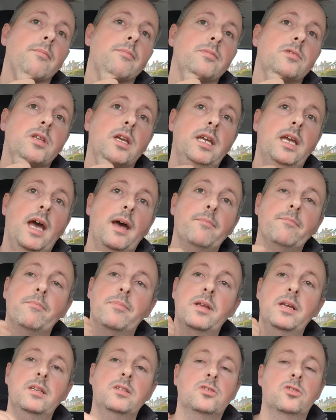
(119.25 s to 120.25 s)
So yeah,
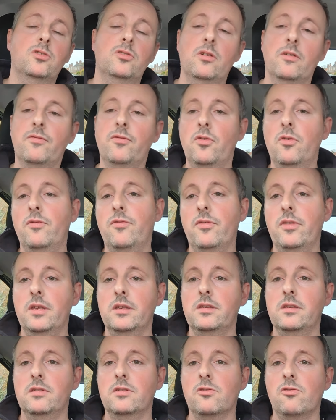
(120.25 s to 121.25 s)
please do not fall for
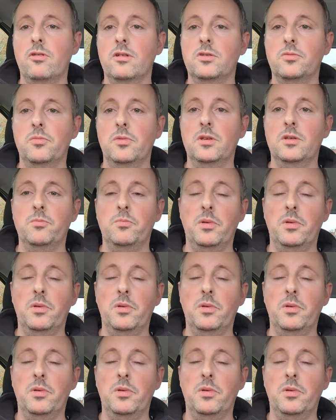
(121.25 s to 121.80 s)
this Christmas,